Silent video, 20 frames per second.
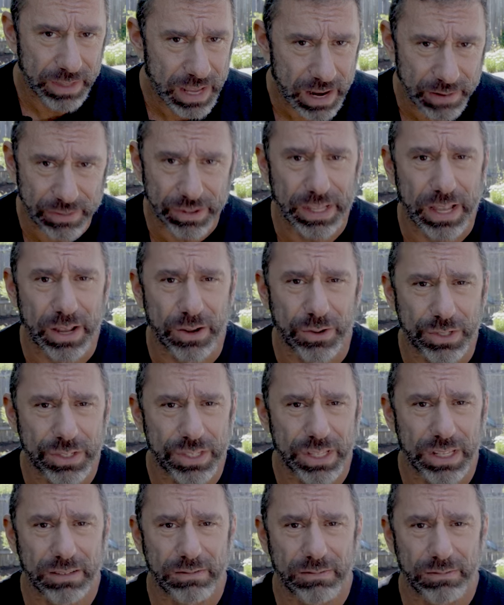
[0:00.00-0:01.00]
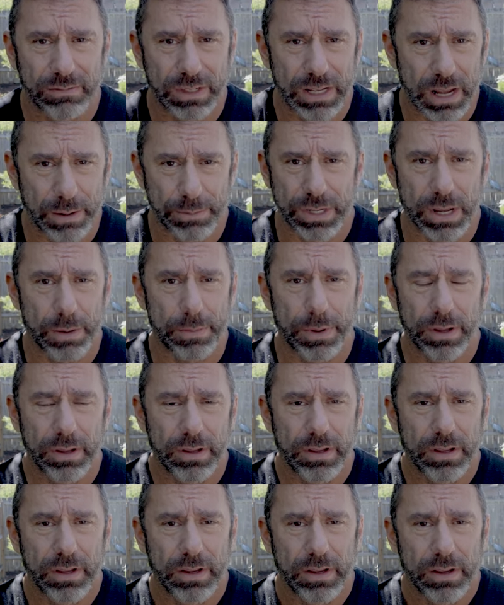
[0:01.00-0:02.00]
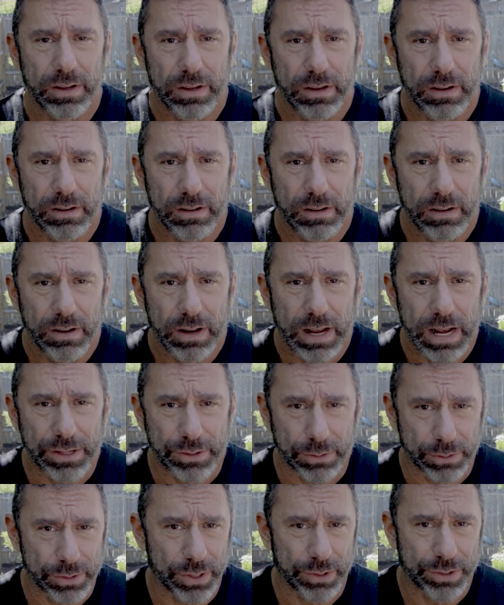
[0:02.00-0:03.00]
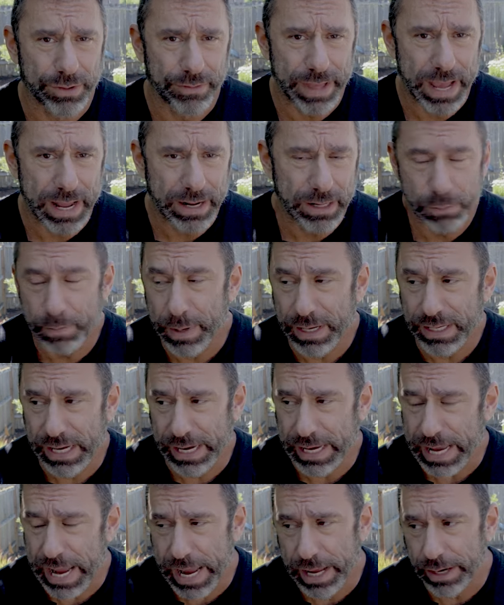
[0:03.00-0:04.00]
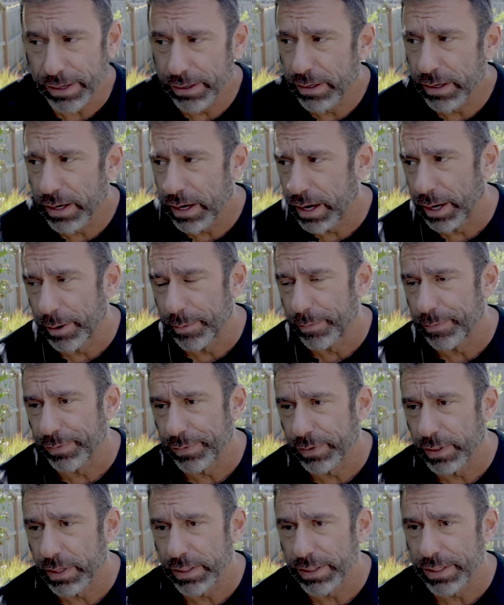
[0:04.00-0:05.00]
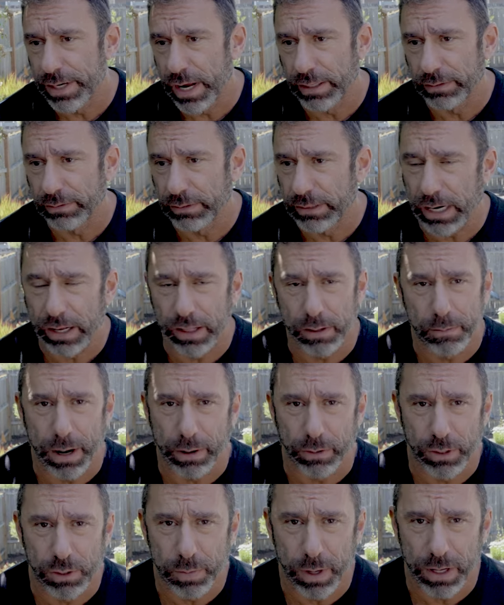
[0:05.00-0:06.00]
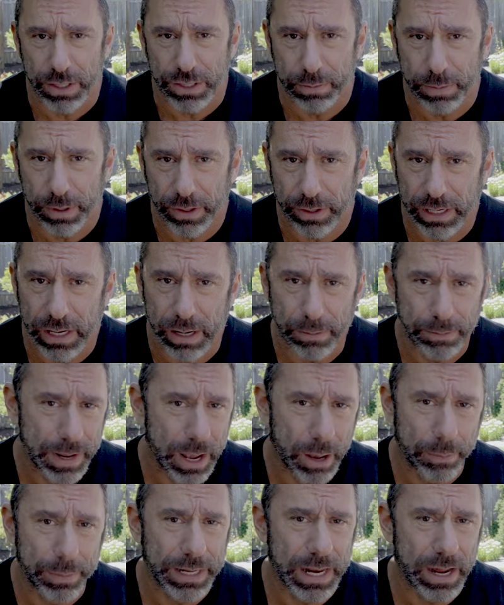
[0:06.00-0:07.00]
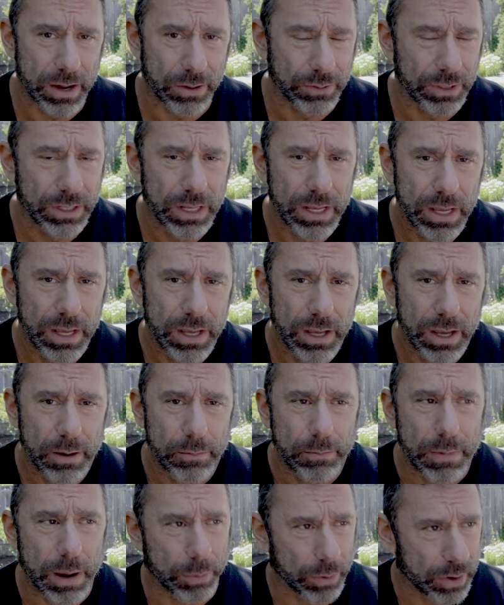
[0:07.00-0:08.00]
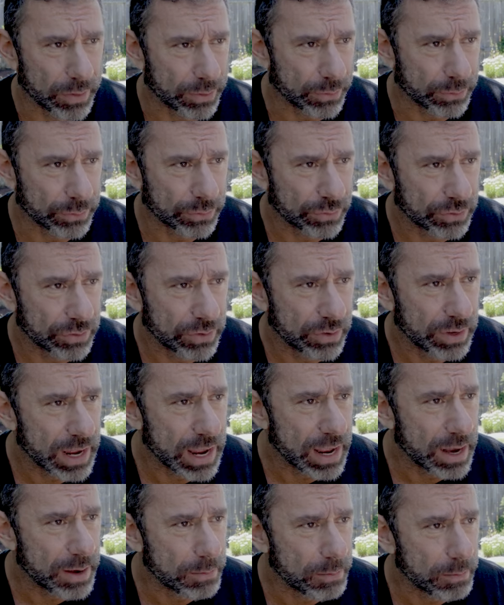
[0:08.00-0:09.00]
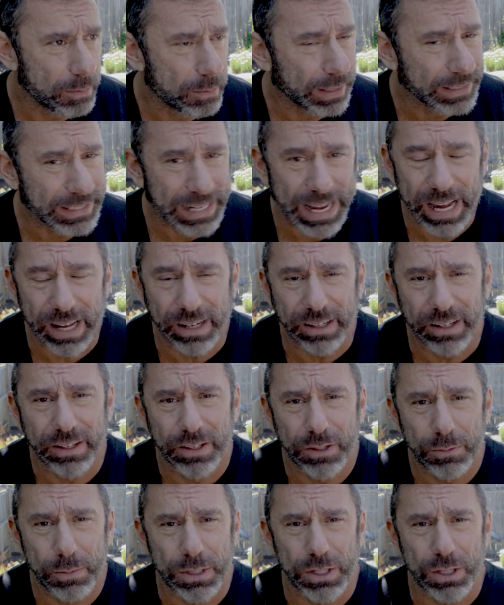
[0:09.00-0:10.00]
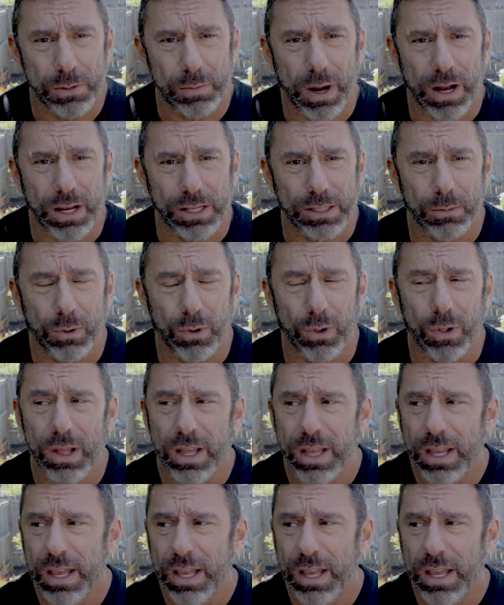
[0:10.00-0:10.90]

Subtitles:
everything else that comes up as a result of that as best I can. It's not entirely my responsibility. I'm helping out my brothers and my dad as much as possible.